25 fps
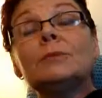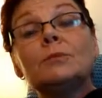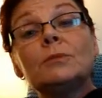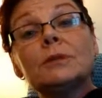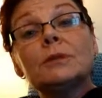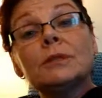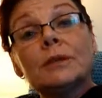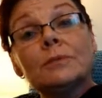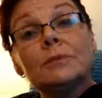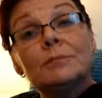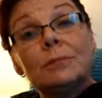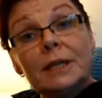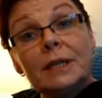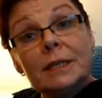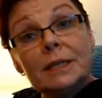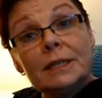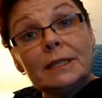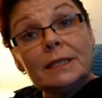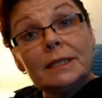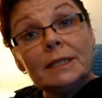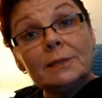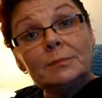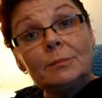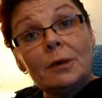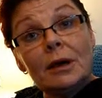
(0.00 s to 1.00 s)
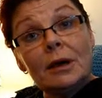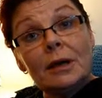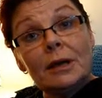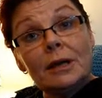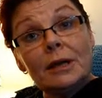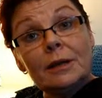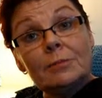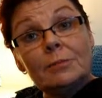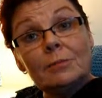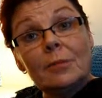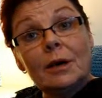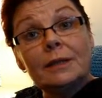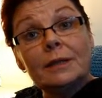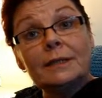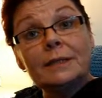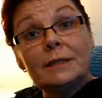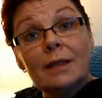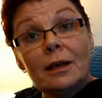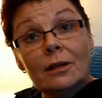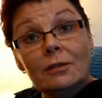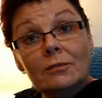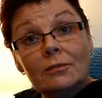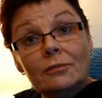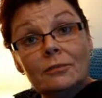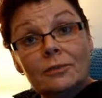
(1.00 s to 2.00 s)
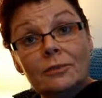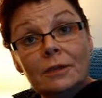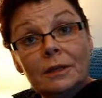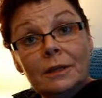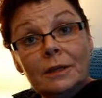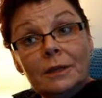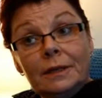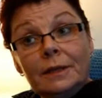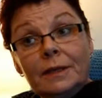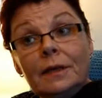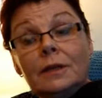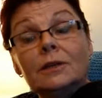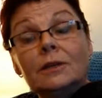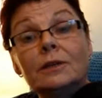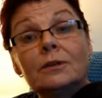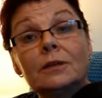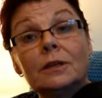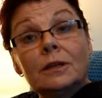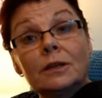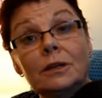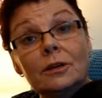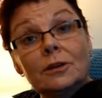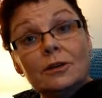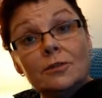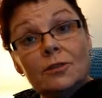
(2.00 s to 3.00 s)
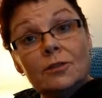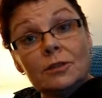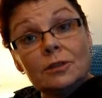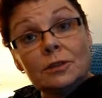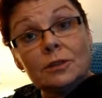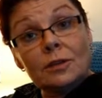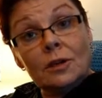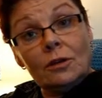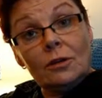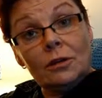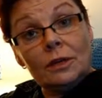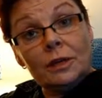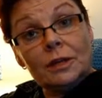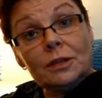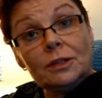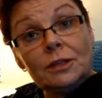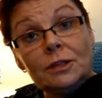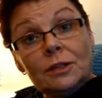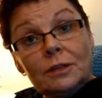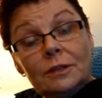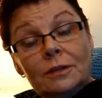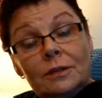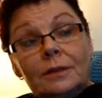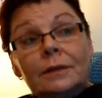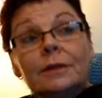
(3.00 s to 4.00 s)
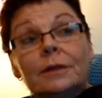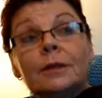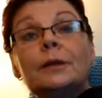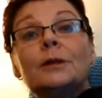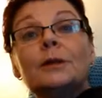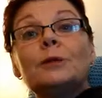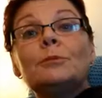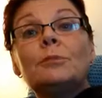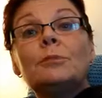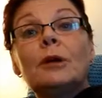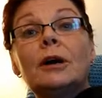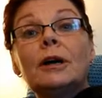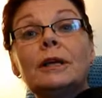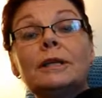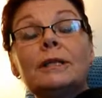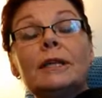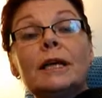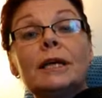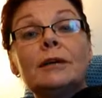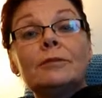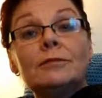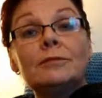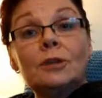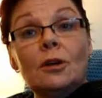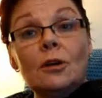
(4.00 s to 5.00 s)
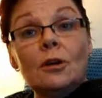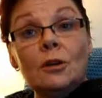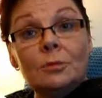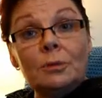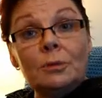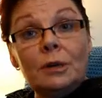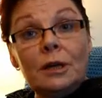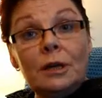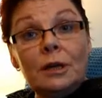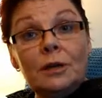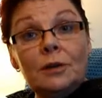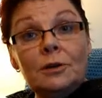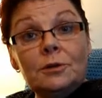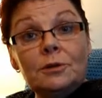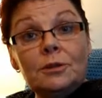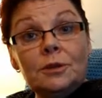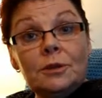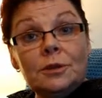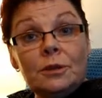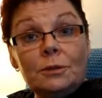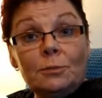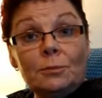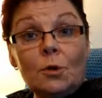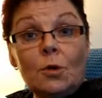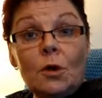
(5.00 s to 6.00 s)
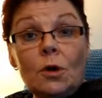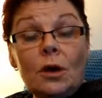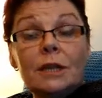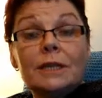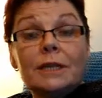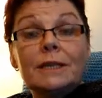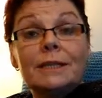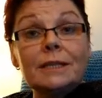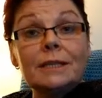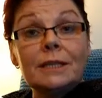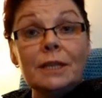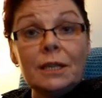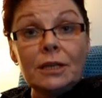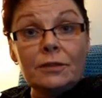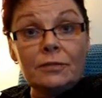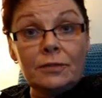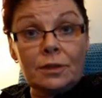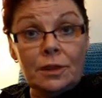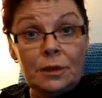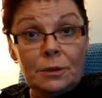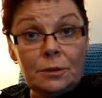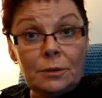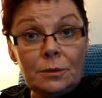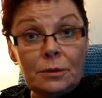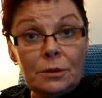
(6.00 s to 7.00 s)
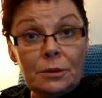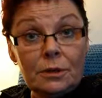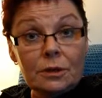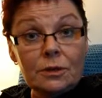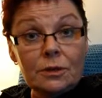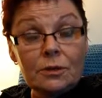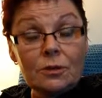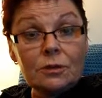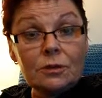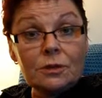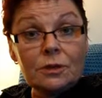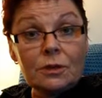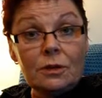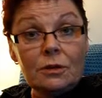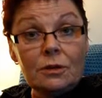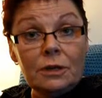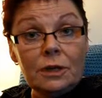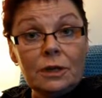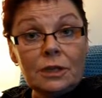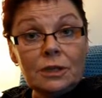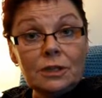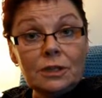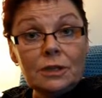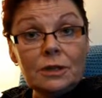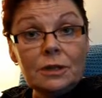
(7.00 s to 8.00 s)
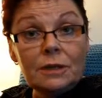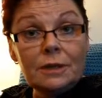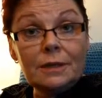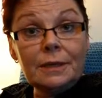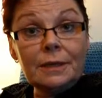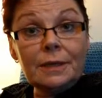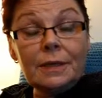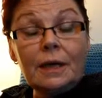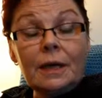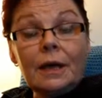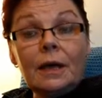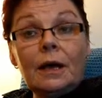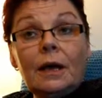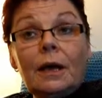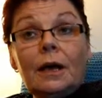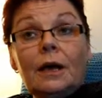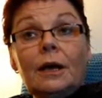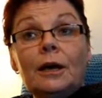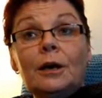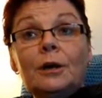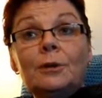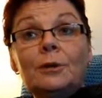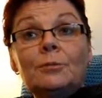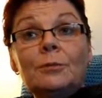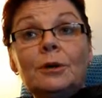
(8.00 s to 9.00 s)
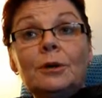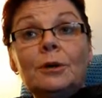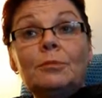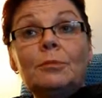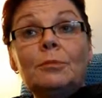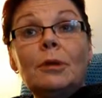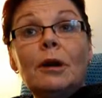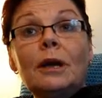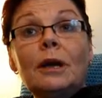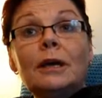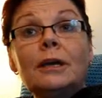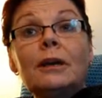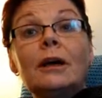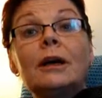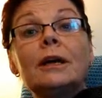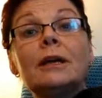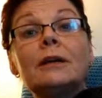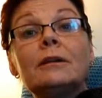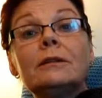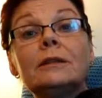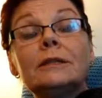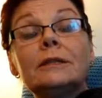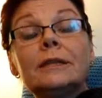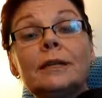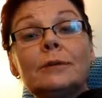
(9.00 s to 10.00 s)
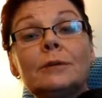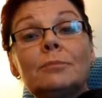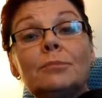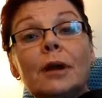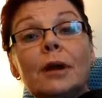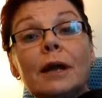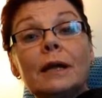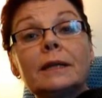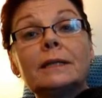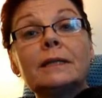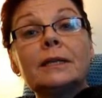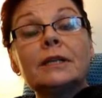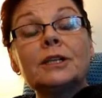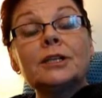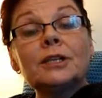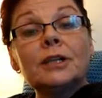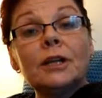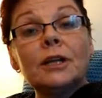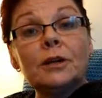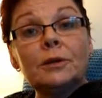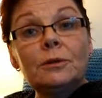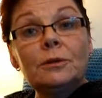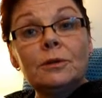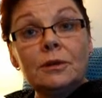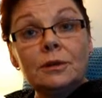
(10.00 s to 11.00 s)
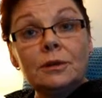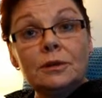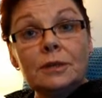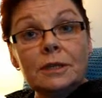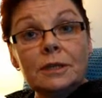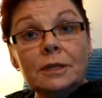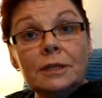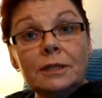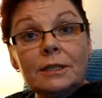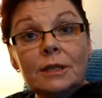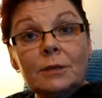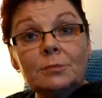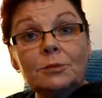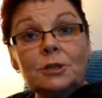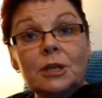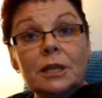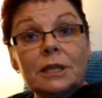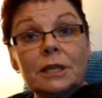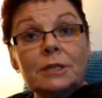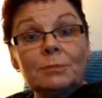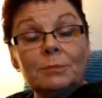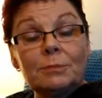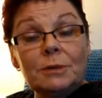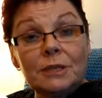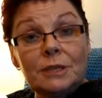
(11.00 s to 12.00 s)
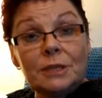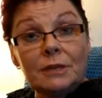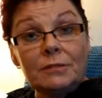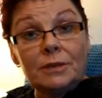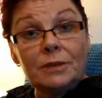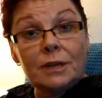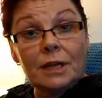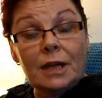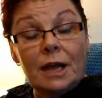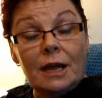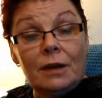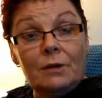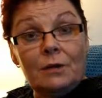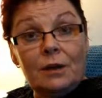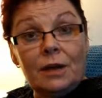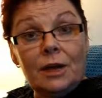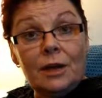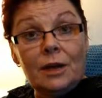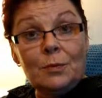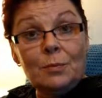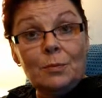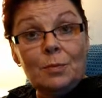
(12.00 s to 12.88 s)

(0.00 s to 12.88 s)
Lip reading: was completed by myself, looking across college, by Dave Dolby, who took a more holistic view across college, by an ILT practitioner who looked at a subject-specific area,